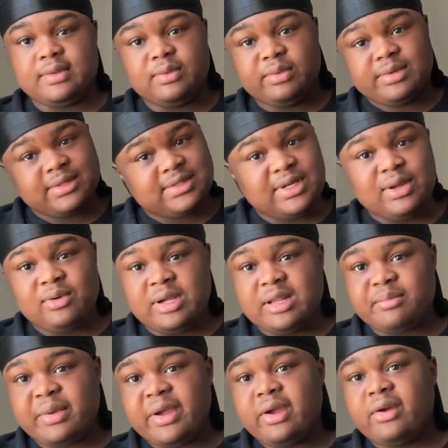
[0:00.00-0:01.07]
You can still
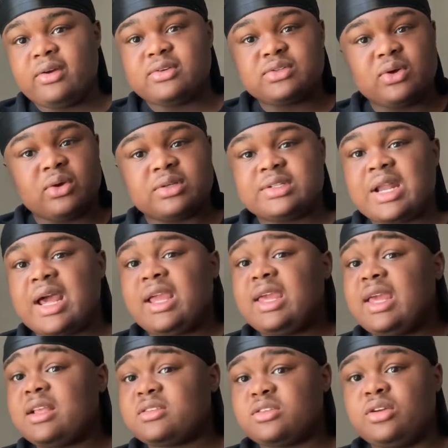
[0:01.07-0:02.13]
get pairs. You're gonna stock
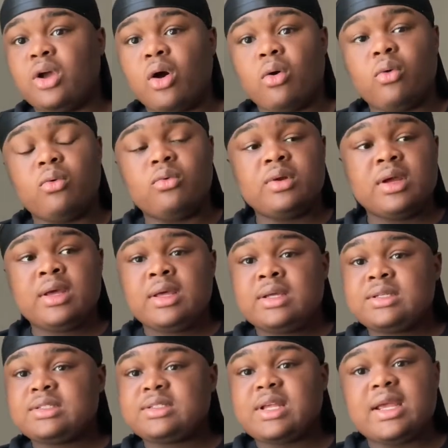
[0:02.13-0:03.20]
it, Gold,
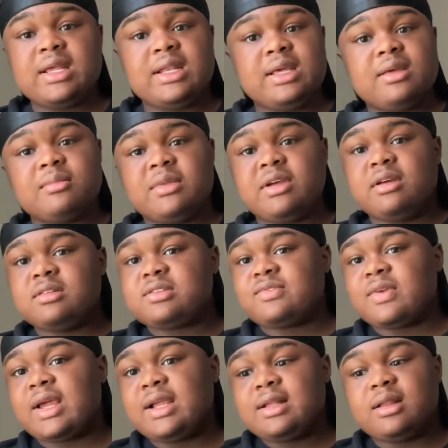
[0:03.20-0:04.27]
Stadium Goods,
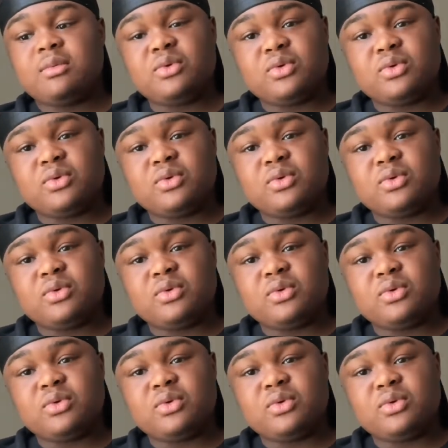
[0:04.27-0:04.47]
Flight Club.